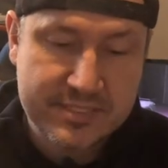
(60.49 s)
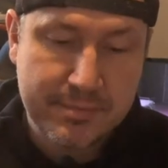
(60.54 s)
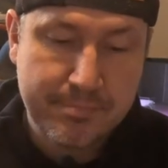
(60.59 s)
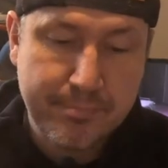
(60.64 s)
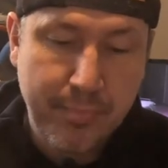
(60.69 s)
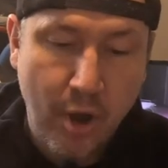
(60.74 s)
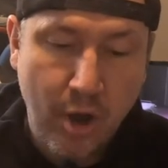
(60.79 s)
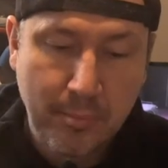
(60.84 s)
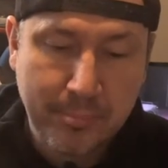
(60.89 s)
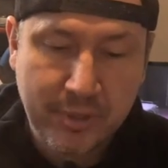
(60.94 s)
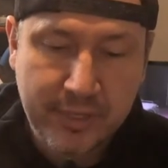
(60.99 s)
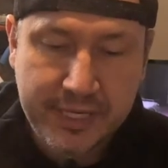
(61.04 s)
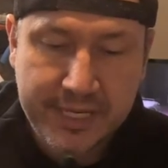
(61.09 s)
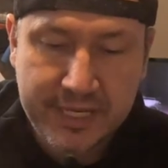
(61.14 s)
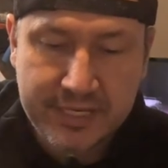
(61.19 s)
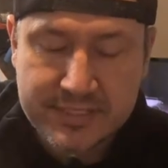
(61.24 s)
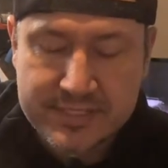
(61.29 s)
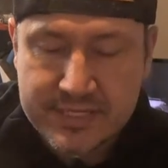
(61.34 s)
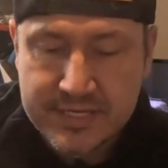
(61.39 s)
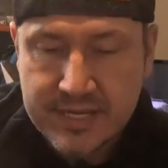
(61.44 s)
it's a bomber
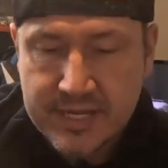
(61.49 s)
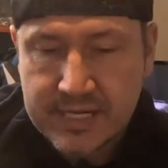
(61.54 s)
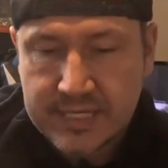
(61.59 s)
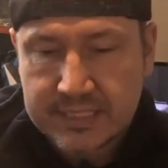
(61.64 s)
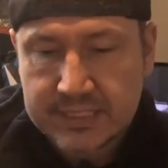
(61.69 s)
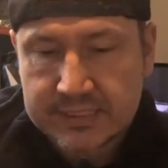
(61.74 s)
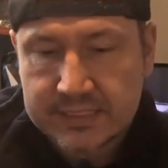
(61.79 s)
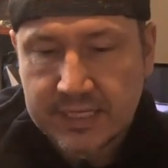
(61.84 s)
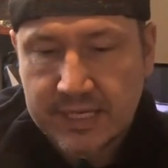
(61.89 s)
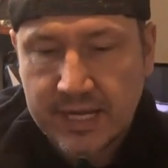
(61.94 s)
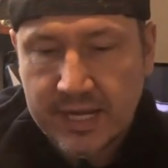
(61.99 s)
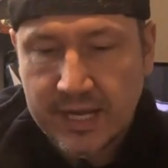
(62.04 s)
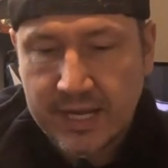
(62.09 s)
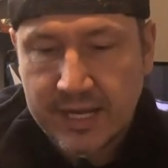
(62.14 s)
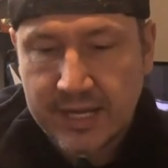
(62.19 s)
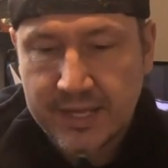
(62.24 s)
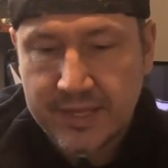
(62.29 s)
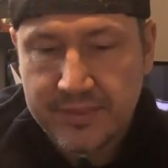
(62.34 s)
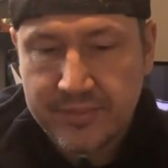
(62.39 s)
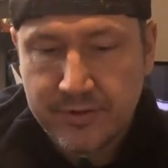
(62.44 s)
kit.
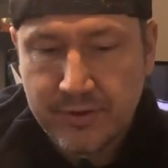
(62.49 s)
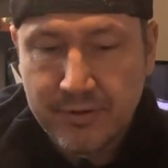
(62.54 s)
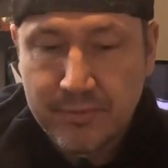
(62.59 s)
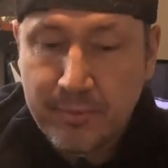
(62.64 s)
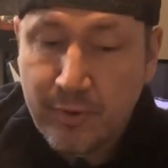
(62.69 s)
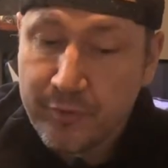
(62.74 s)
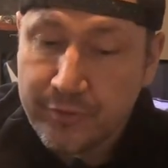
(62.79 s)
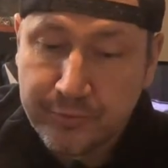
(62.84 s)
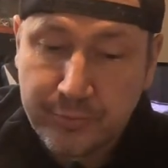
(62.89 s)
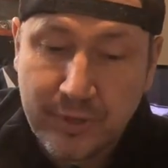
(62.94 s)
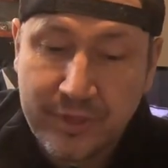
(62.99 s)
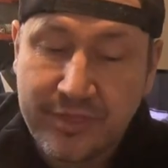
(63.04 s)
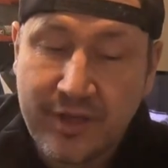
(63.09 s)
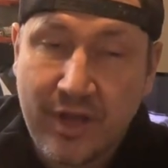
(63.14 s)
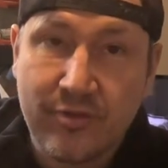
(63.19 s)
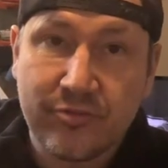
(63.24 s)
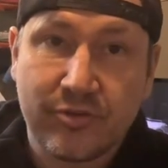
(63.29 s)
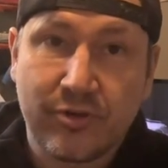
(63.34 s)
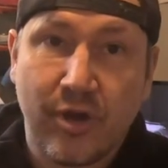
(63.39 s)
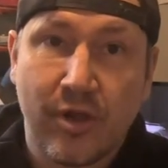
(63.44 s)
They're about
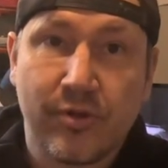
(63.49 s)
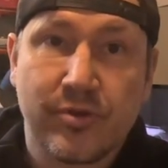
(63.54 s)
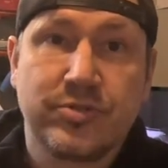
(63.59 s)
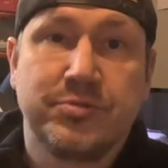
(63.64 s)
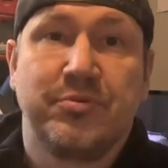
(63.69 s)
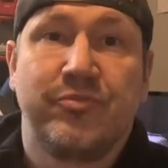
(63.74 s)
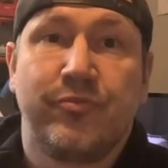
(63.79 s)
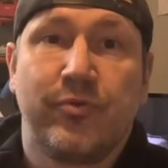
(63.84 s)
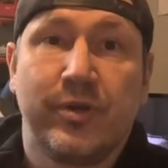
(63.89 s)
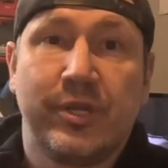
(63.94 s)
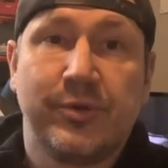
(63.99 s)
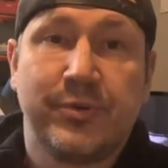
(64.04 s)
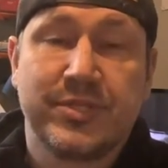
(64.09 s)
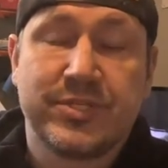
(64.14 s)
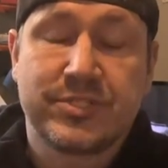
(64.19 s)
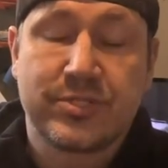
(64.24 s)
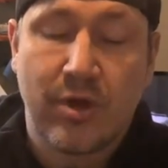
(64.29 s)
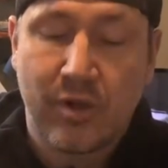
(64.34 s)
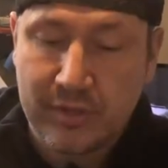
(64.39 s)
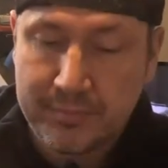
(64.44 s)
$3,000 before you
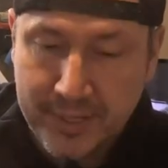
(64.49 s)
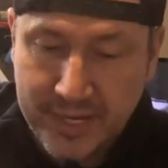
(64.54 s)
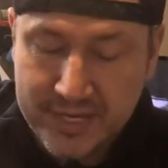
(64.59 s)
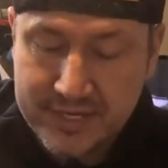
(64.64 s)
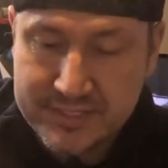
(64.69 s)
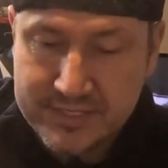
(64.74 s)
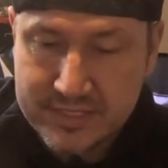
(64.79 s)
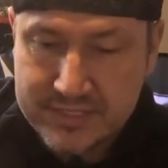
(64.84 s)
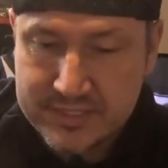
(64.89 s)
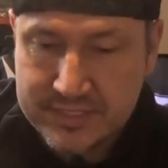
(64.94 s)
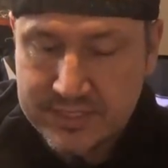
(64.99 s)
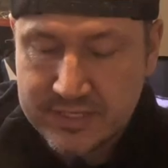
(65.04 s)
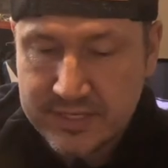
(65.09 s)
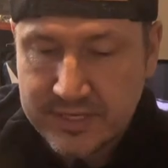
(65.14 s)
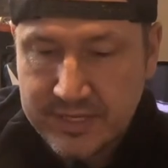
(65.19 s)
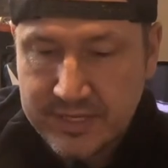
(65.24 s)
install and paint it.